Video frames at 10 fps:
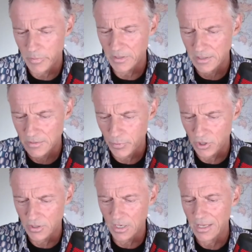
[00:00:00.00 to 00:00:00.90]
But his
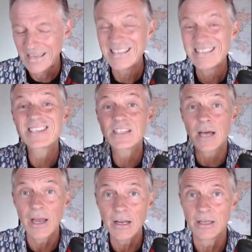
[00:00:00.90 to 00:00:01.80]
personality, his
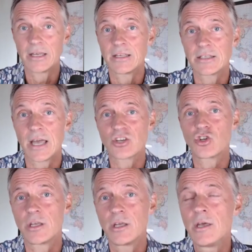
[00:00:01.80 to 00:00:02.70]
style is
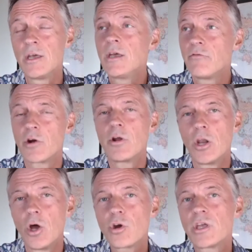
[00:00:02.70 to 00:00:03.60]
actually very
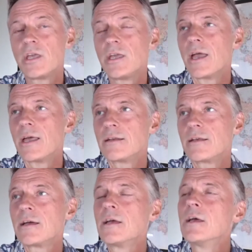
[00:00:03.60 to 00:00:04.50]
low-key, and